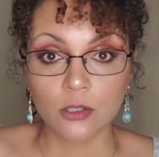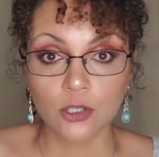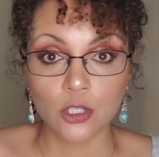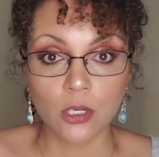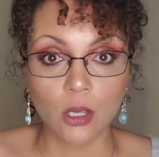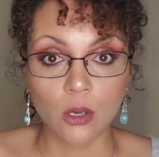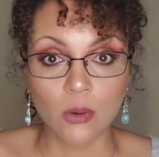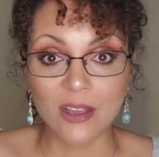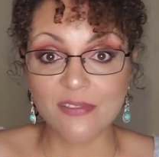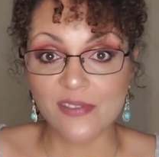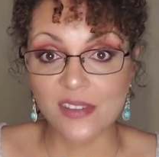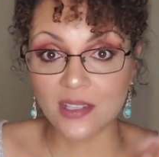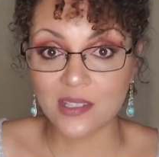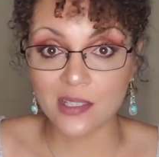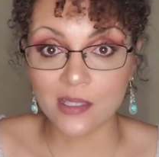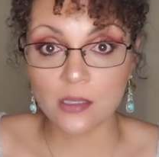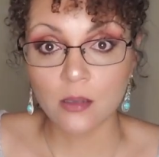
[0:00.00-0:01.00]
You know, if
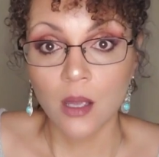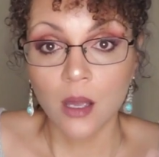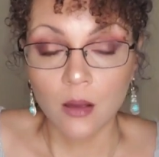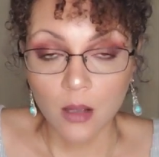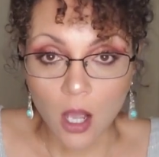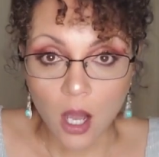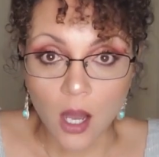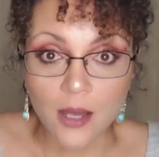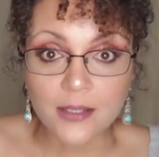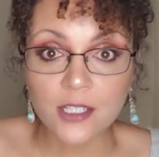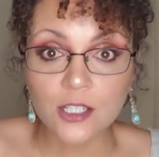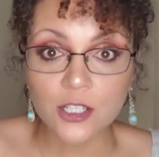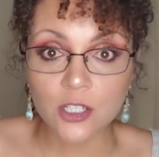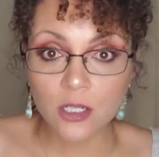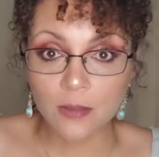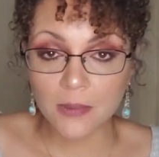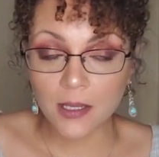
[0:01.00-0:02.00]
this is causing
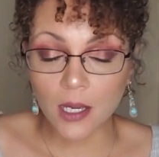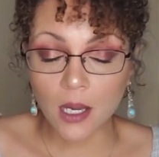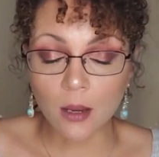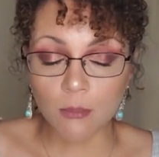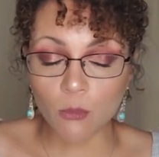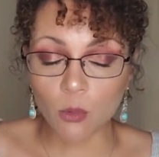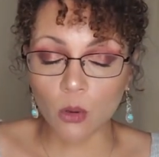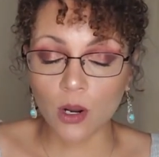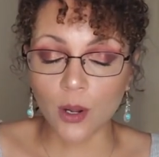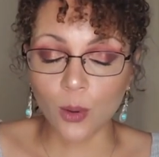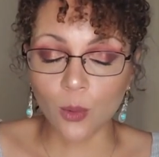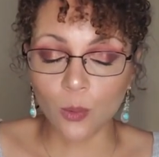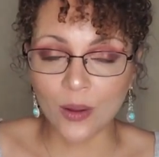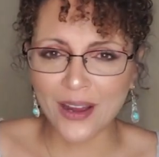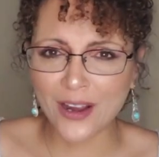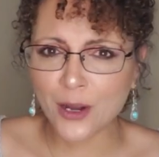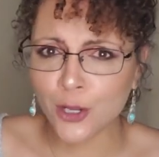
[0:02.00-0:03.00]
you to become more
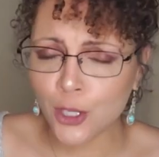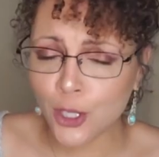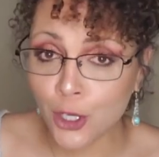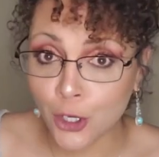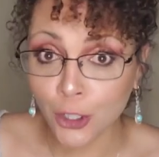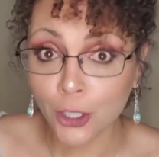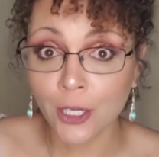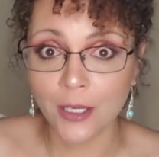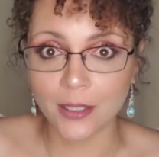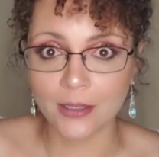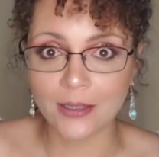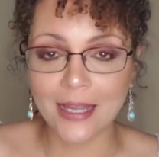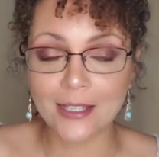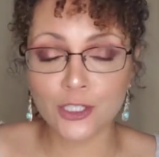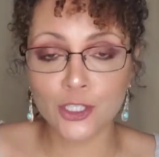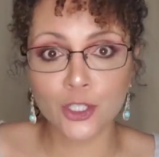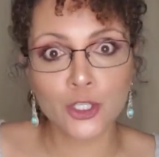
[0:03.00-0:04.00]
aware, good.
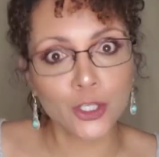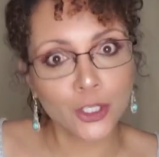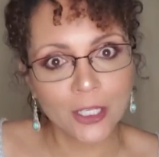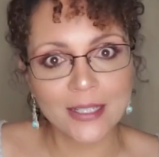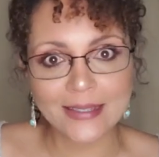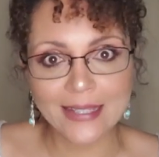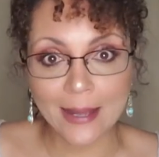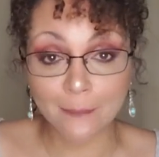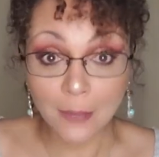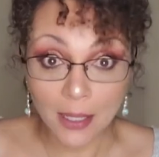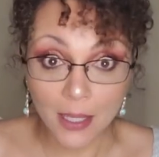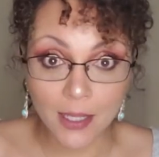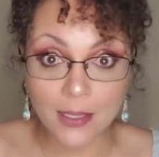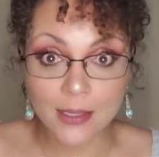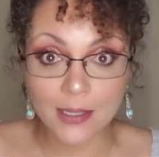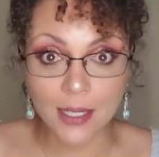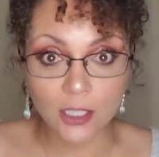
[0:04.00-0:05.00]
That's good. That
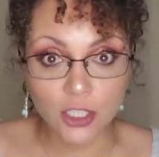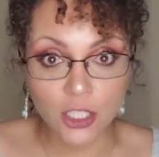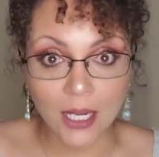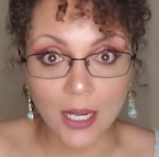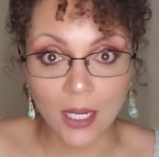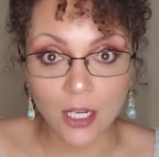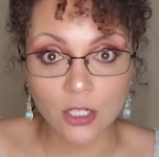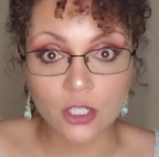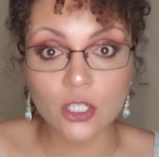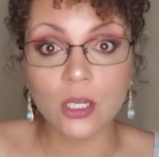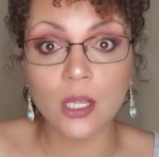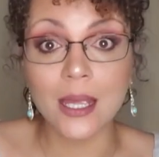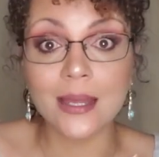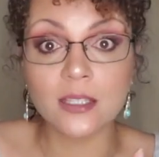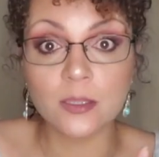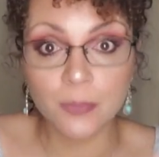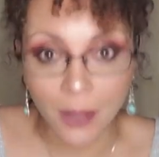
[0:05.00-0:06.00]
means that change
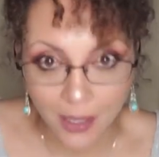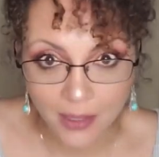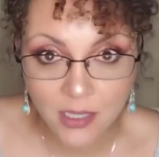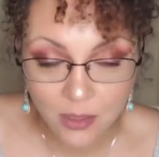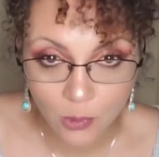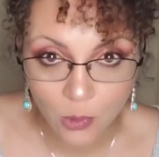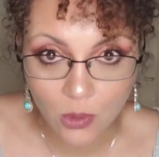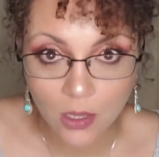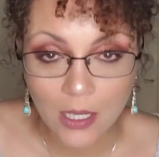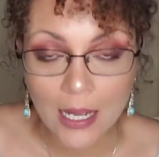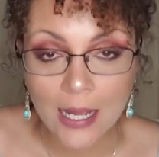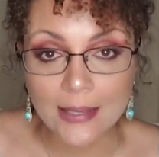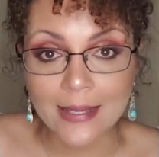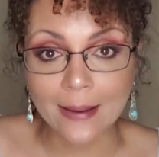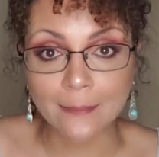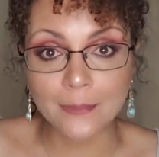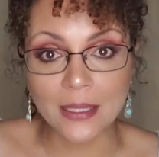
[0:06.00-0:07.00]
is possible.
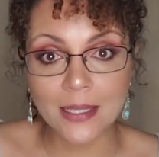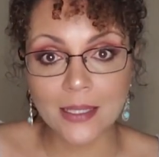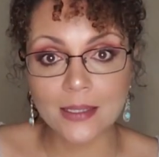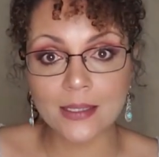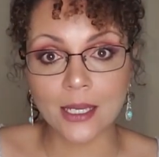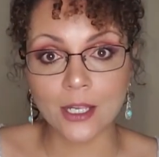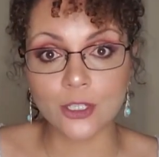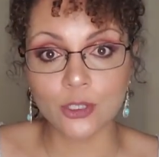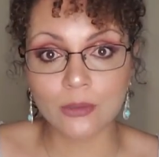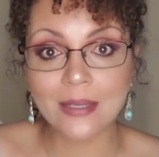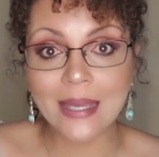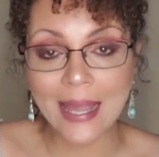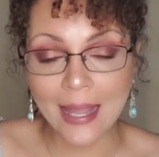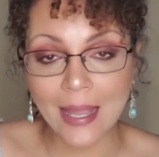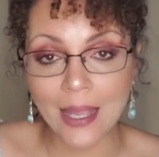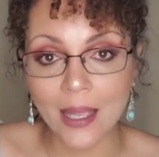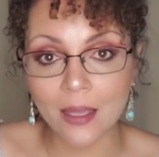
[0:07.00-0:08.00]
That means that you
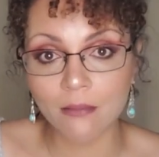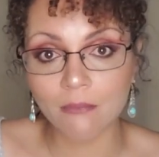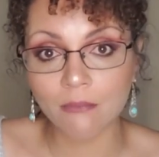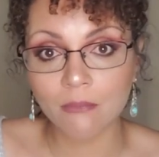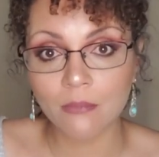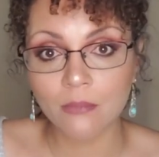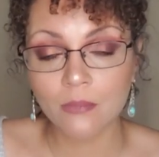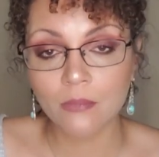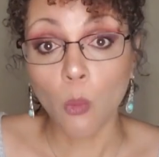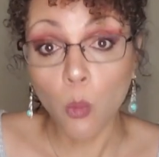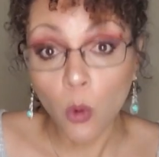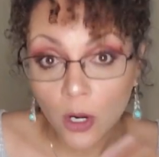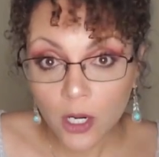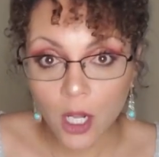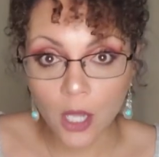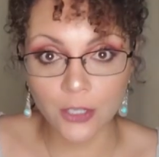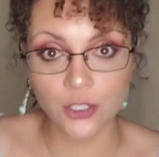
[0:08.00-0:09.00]
can
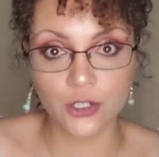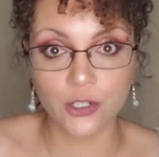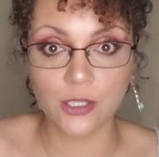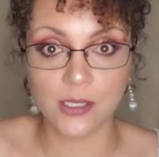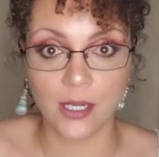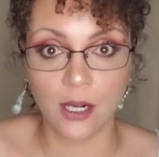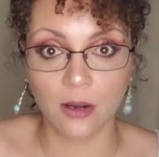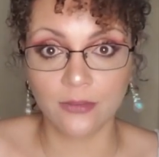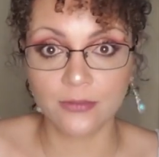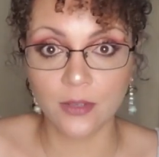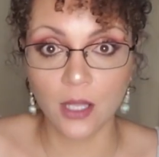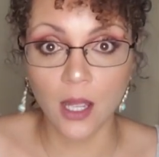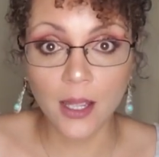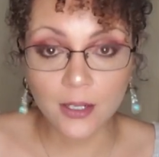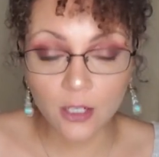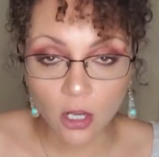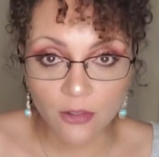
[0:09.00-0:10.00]
work on yourself
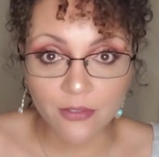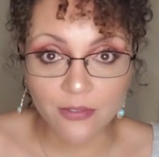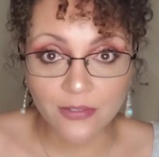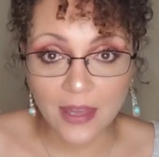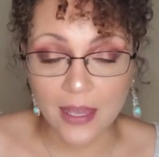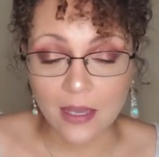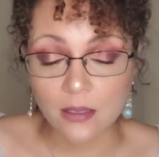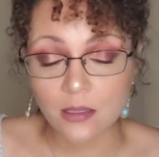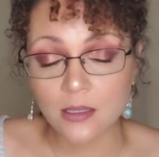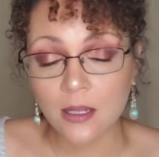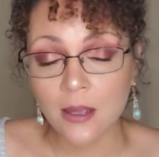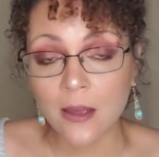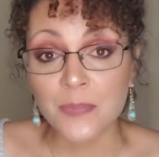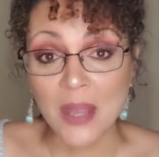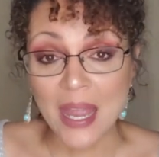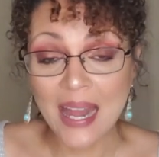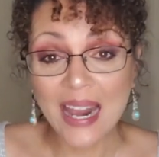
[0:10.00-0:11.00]
and all the things.
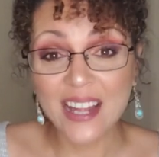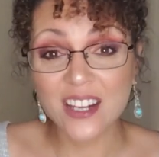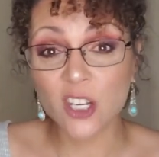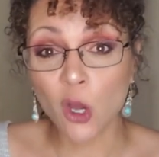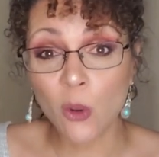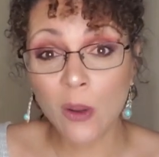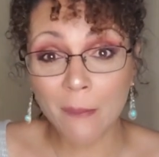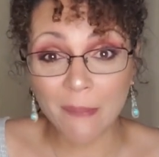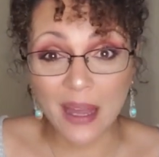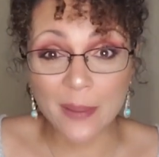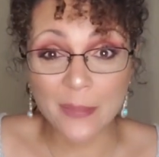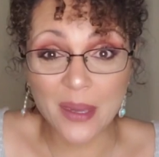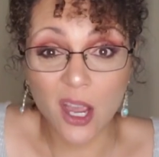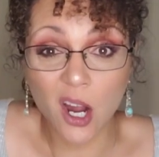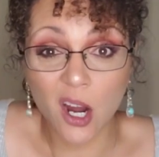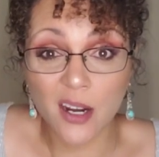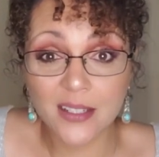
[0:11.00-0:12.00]
And I know it might
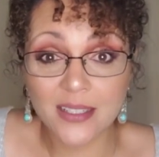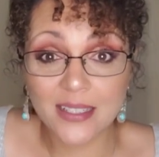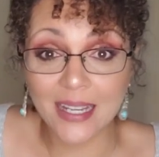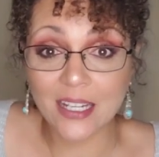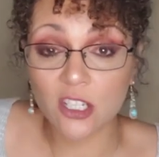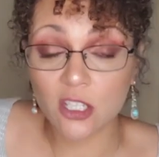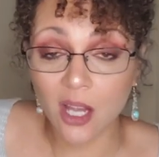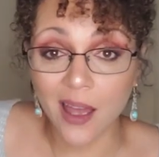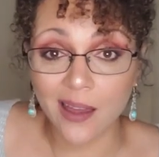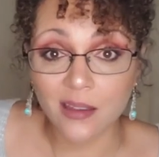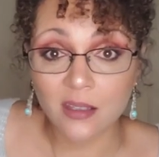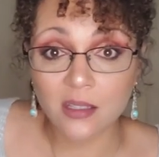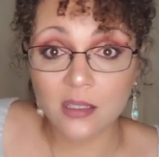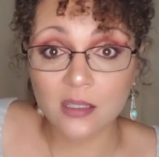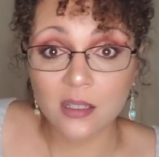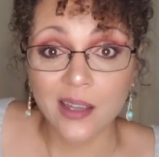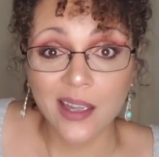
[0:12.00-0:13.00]
be hard to
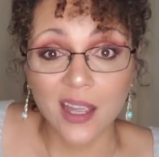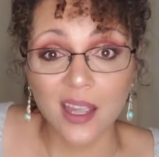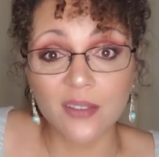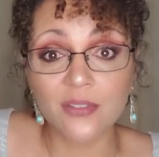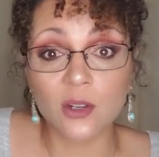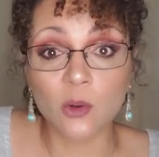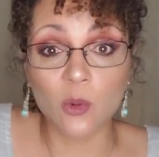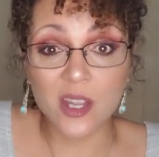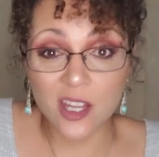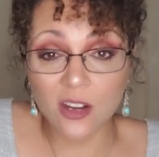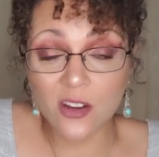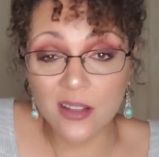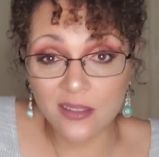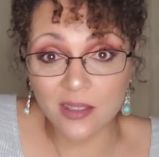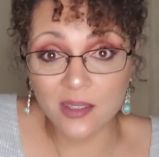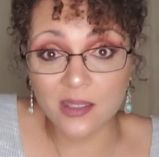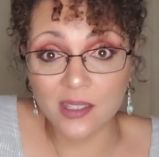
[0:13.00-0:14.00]
digest if you're
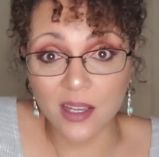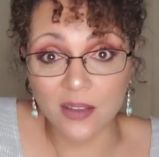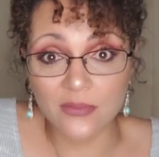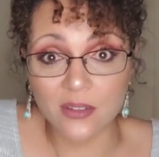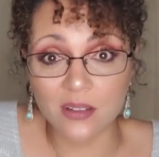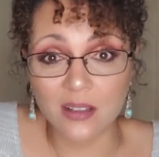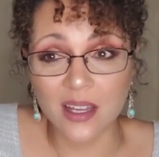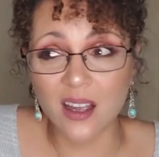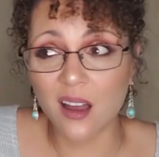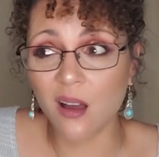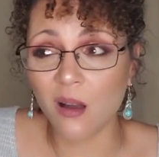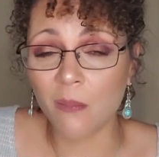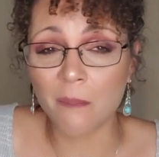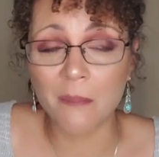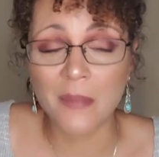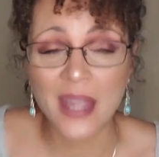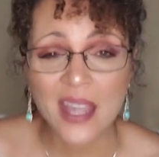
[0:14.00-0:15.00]
hearing this stuff and you're like, oh
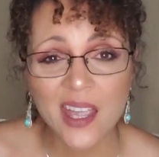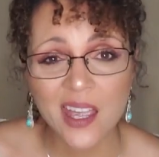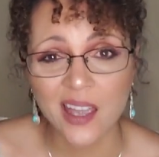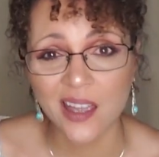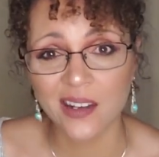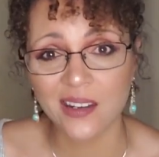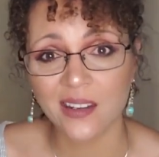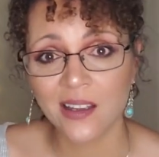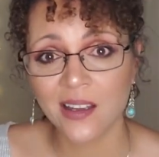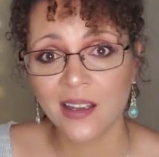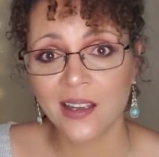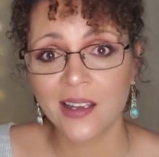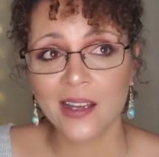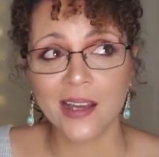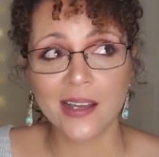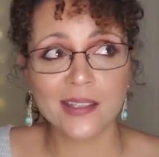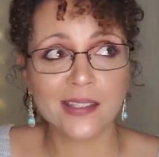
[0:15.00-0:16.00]
man,
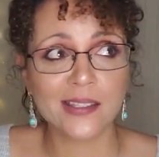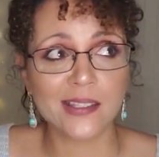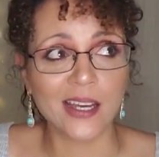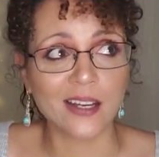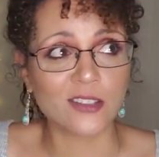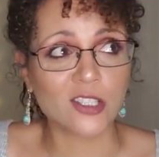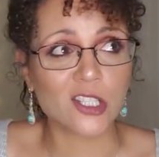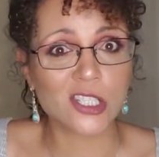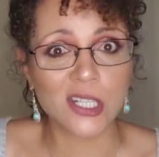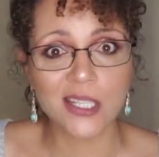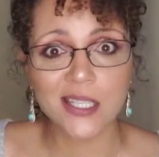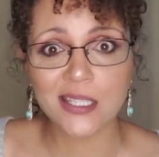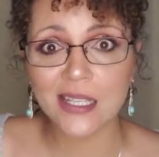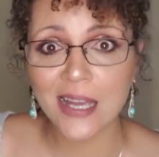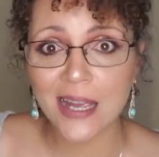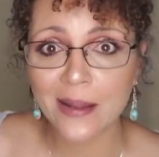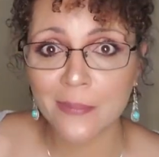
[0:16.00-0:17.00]
that sounds
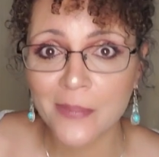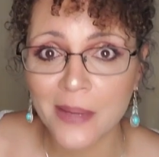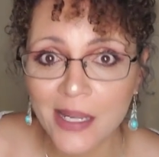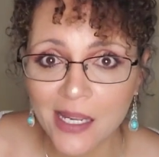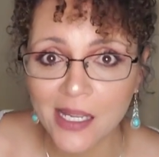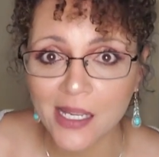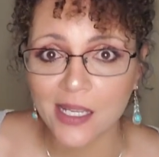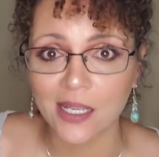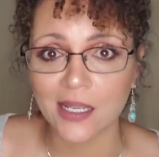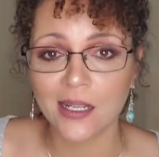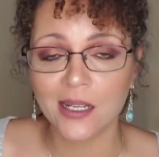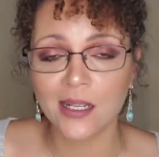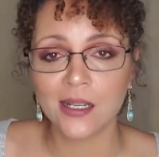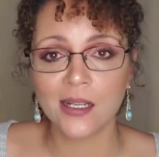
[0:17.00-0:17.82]
just like me.